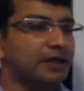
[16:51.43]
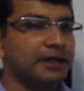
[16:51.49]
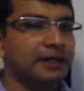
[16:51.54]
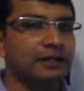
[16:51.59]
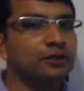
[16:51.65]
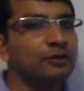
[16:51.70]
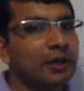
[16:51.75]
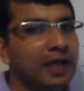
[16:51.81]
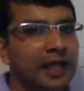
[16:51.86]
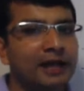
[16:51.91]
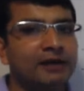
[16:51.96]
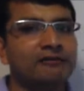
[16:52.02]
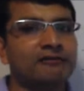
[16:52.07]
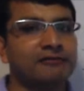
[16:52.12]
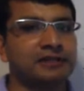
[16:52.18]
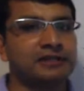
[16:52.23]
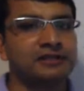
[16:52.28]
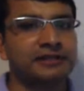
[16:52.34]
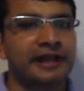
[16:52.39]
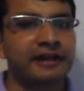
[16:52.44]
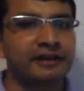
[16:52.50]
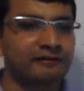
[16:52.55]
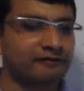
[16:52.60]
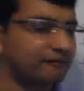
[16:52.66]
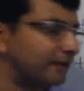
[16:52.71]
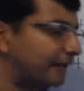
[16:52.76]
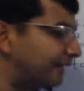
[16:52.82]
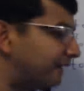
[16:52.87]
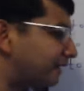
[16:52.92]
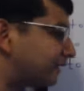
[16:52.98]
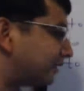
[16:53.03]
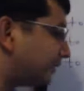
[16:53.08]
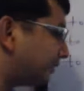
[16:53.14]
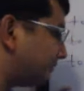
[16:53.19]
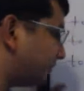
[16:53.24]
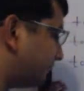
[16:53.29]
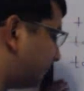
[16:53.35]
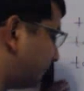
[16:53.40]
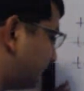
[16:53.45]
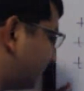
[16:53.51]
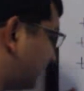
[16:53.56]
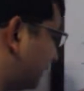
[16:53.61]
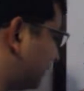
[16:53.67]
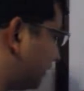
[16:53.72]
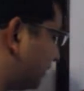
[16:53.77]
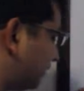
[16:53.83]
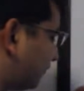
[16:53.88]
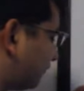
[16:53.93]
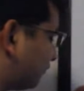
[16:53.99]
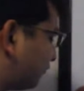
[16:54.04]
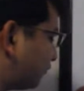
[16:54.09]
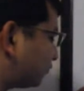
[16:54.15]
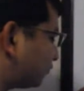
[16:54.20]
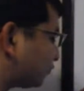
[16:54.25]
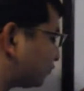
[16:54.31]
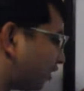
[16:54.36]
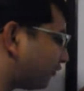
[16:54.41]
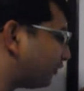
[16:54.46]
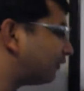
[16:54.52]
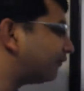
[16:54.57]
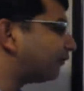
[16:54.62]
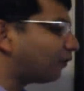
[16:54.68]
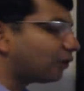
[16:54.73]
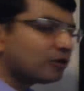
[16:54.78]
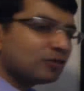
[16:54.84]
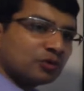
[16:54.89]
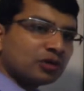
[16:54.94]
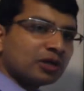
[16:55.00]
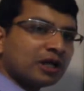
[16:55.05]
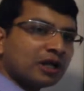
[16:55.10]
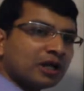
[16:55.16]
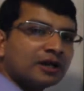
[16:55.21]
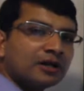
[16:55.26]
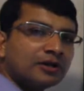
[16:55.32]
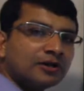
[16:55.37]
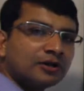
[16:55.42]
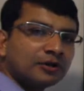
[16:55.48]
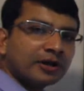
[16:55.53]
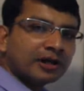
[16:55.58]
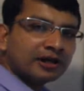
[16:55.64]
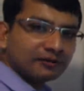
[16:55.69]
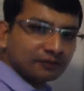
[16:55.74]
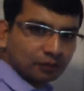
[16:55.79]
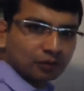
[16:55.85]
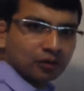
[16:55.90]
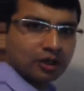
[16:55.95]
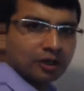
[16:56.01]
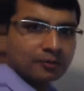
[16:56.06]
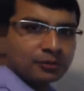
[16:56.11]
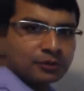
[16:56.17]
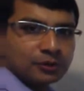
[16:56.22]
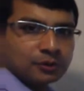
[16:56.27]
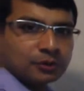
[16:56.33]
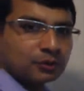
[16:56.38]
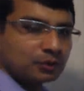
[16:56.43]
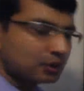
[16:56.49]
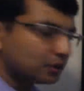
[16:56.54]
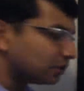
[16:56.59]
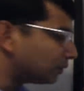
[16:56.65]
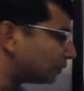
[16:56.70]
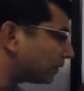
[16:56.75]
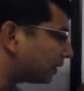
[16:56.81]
you'll have this kind of like a sort of a formula to kind of look up to.